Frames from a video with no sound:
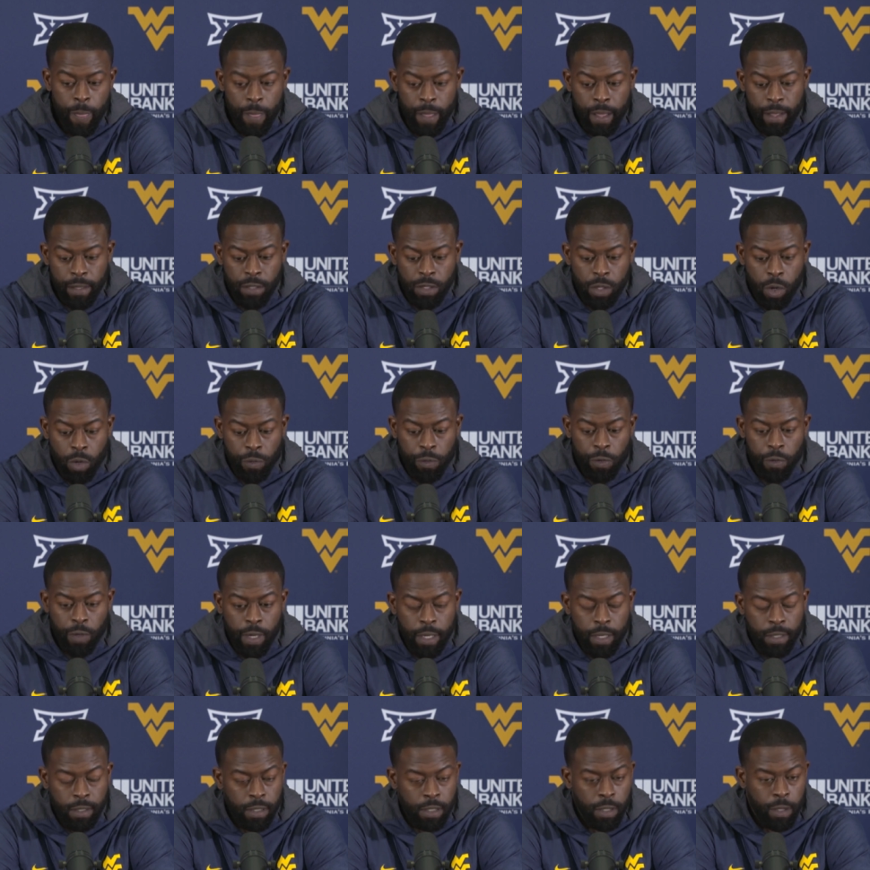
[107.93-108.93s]
And so for
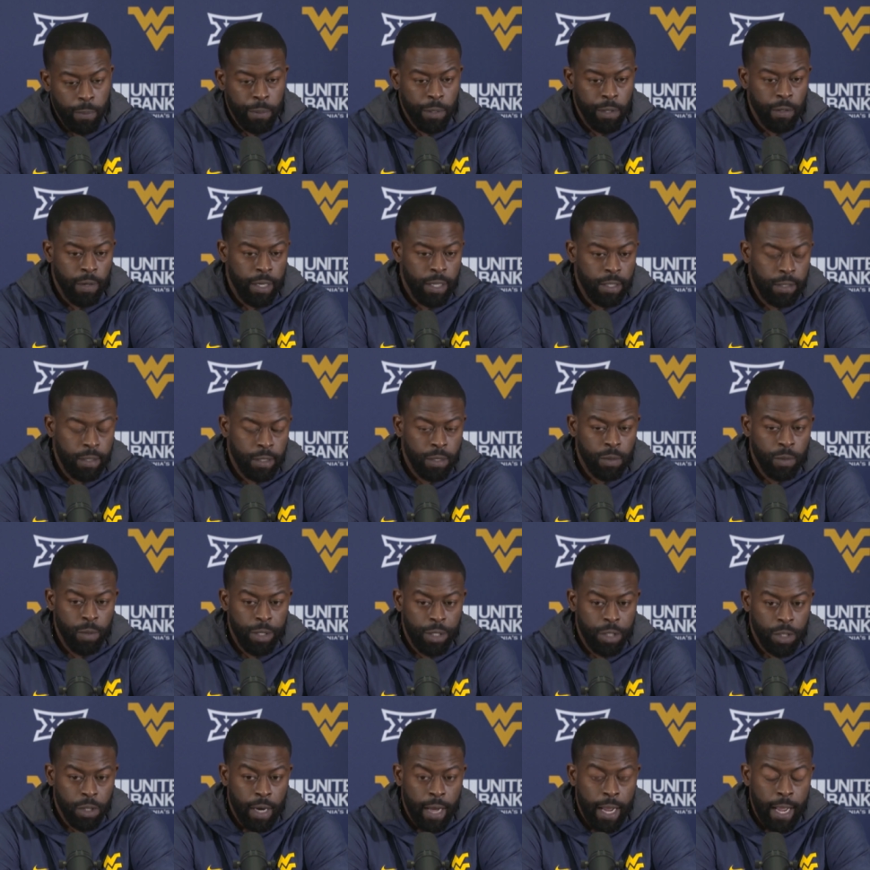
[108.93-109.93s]
us, there's a progression in
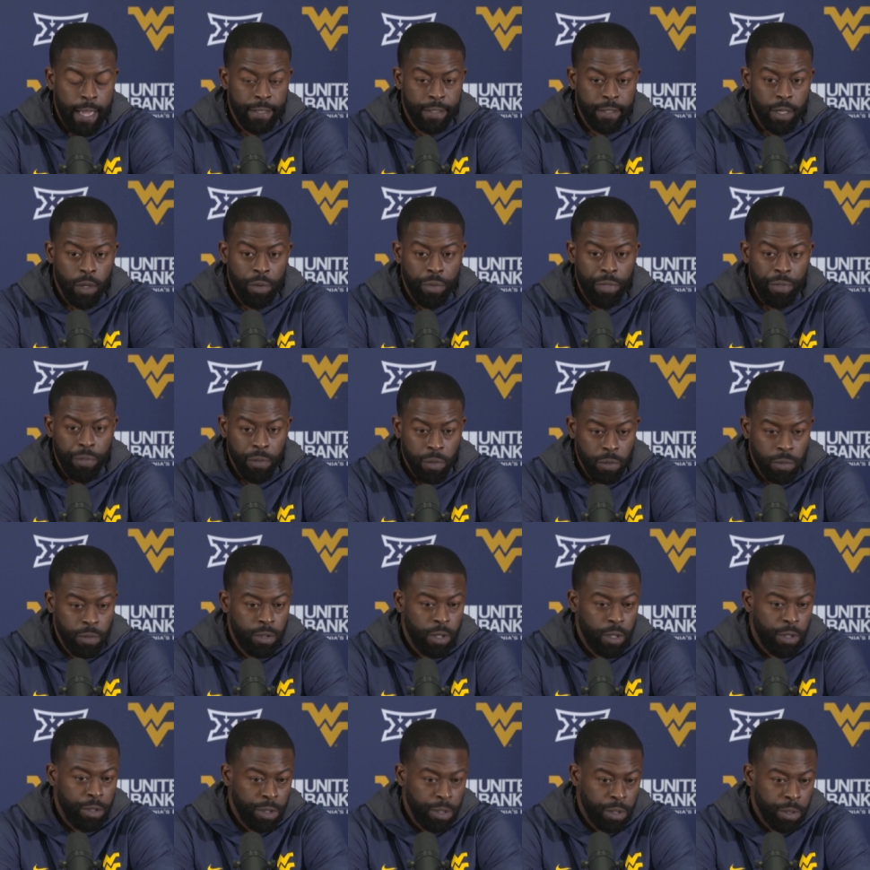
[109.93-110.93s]
which your eyes go through
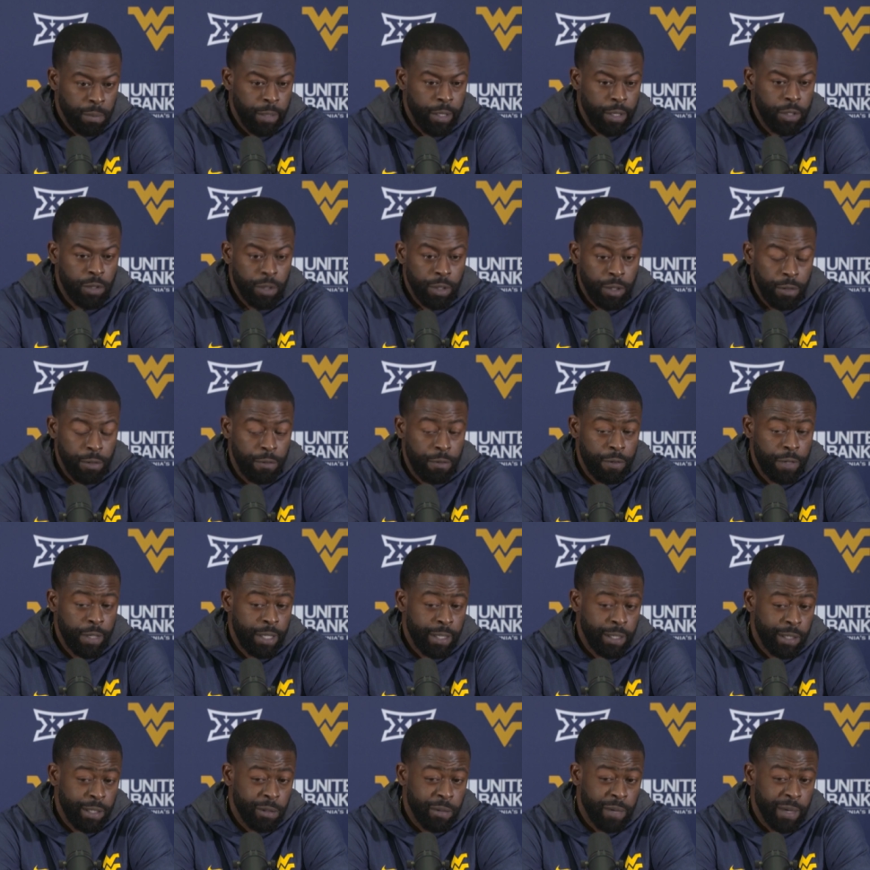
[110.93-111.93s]
so you can make sure you fit
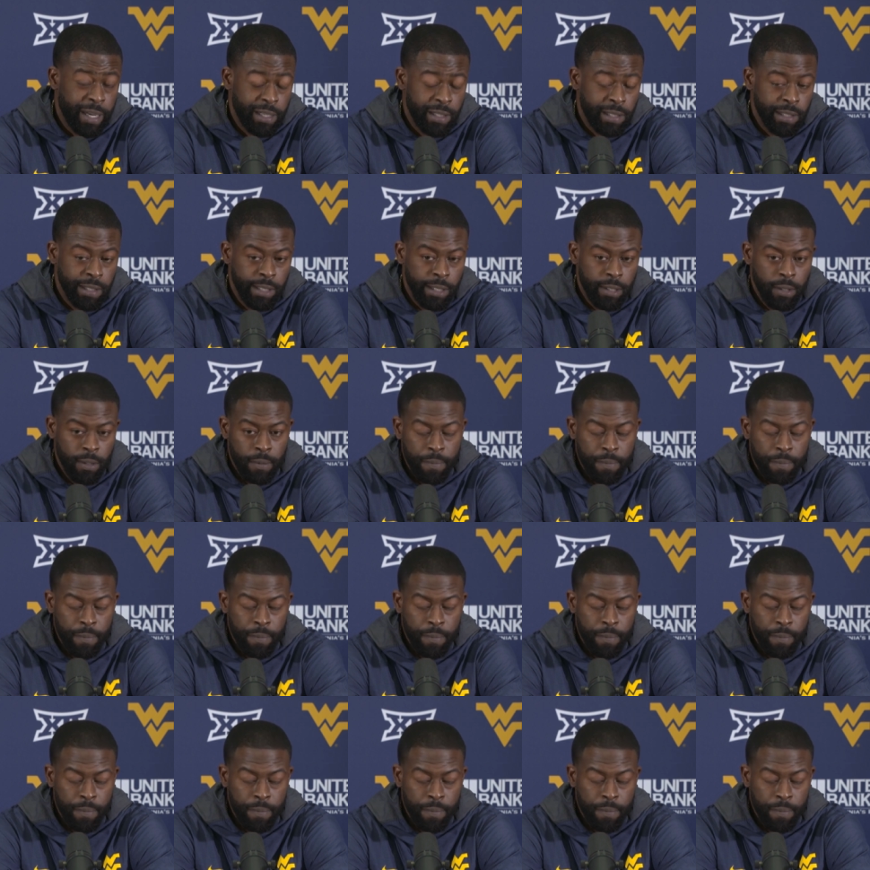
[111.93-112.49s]
it correctly